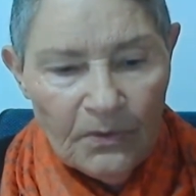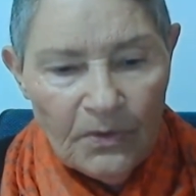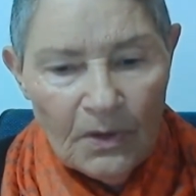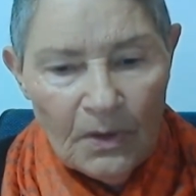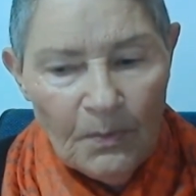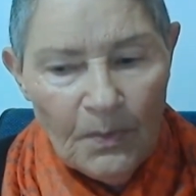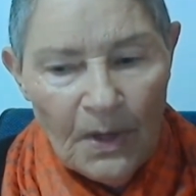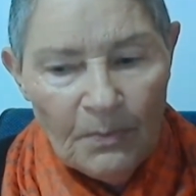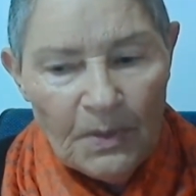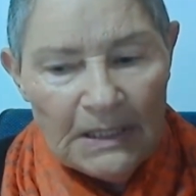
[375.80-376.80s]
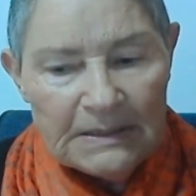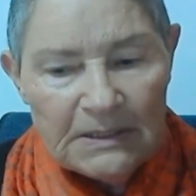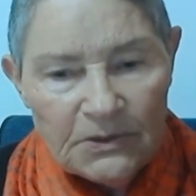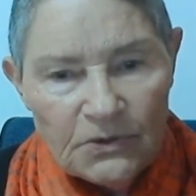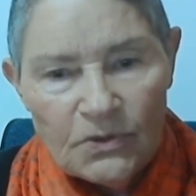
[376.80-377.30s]
the
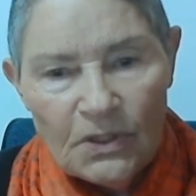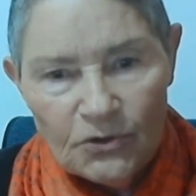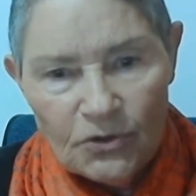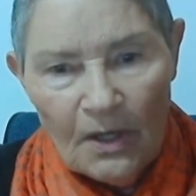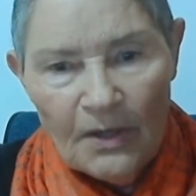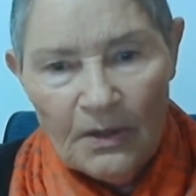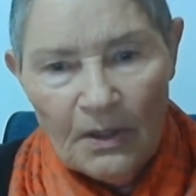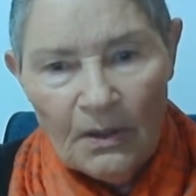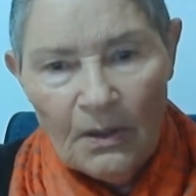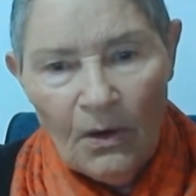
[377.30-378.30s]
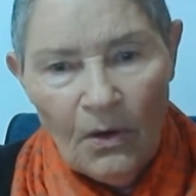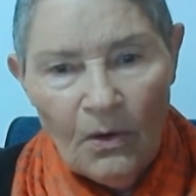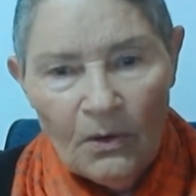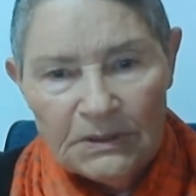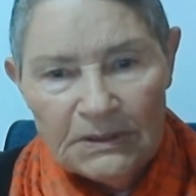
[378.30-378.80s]
ability to touch other
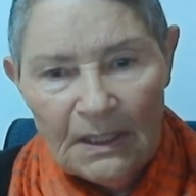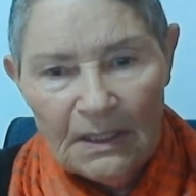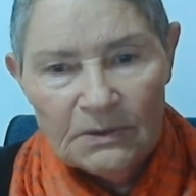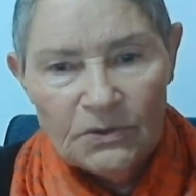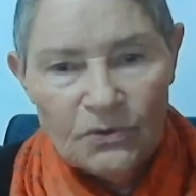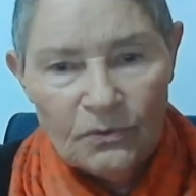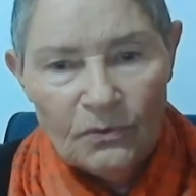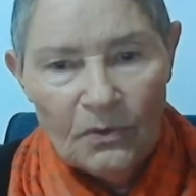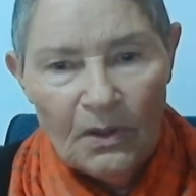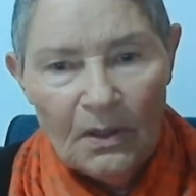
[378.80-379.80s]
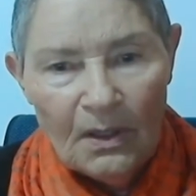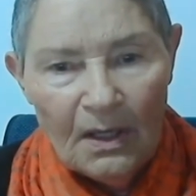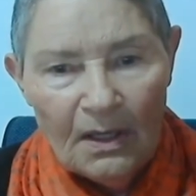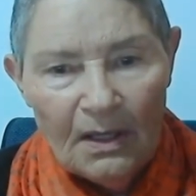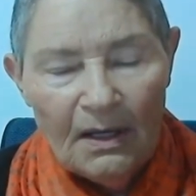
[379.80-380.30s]
hearts and to
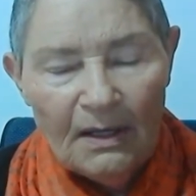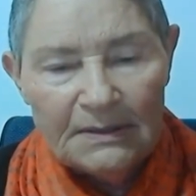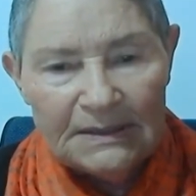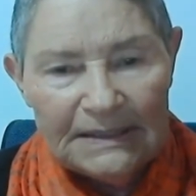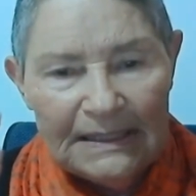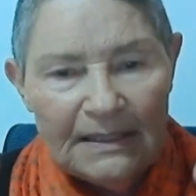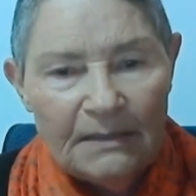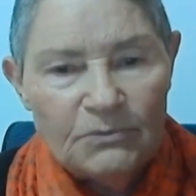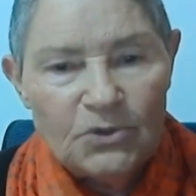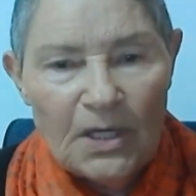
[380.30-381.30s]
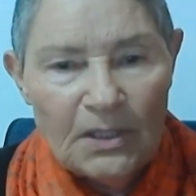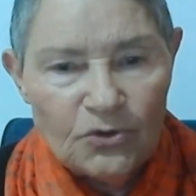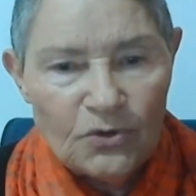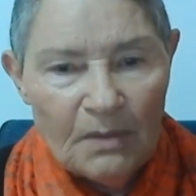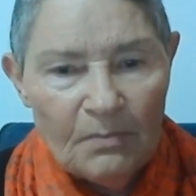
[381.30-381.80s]
see them
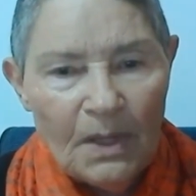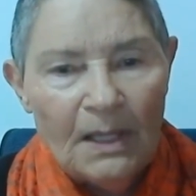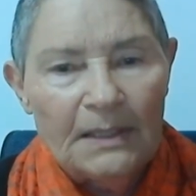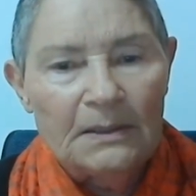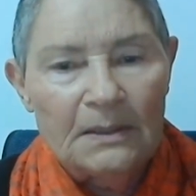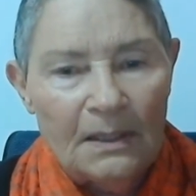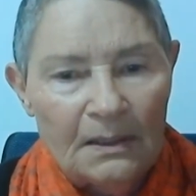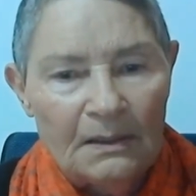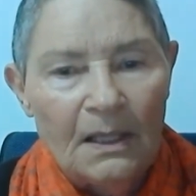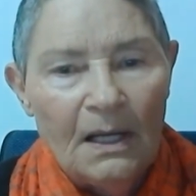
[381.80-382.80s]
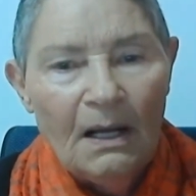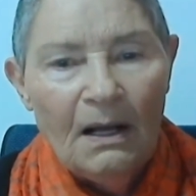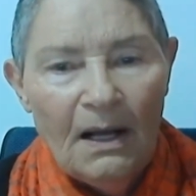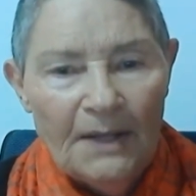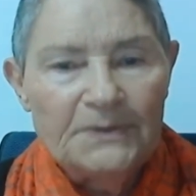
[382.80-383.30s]
change their mind and
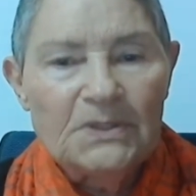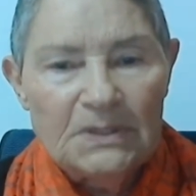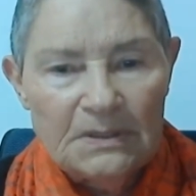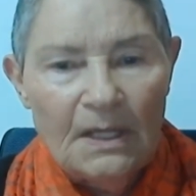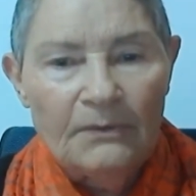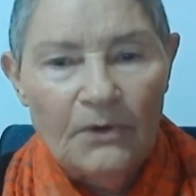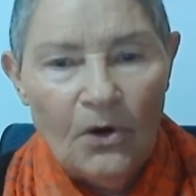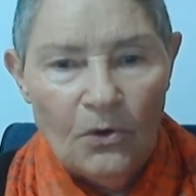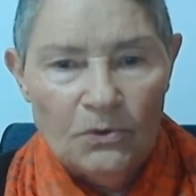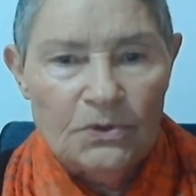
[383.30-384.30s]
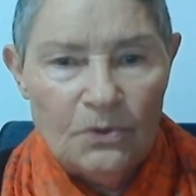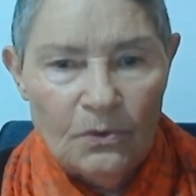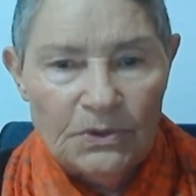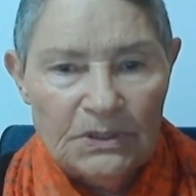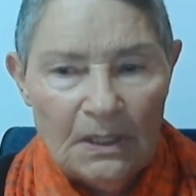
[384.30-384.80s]
understand the
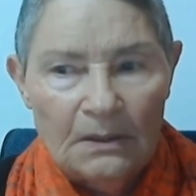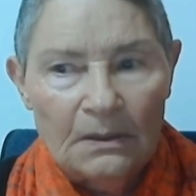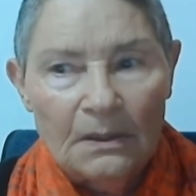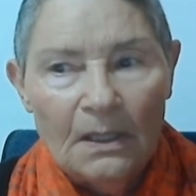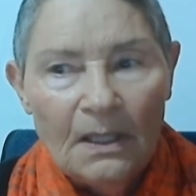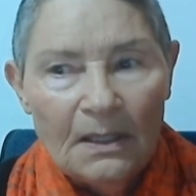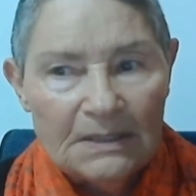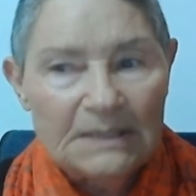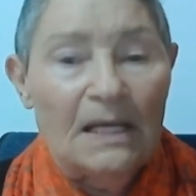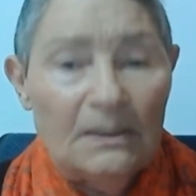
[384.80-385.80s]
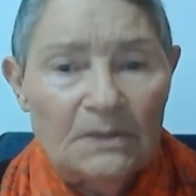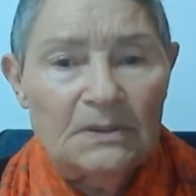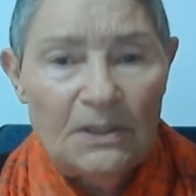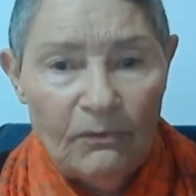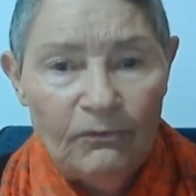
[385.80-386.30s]
consequence and the
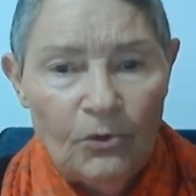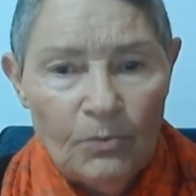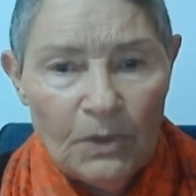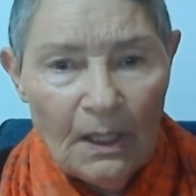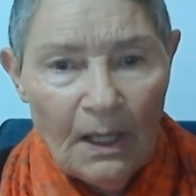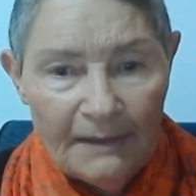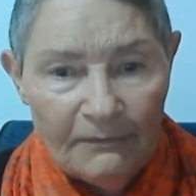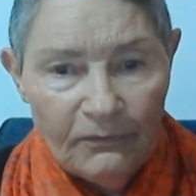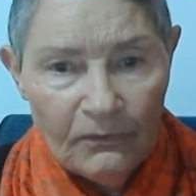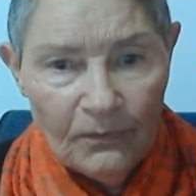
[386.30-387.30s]
sanctity of human life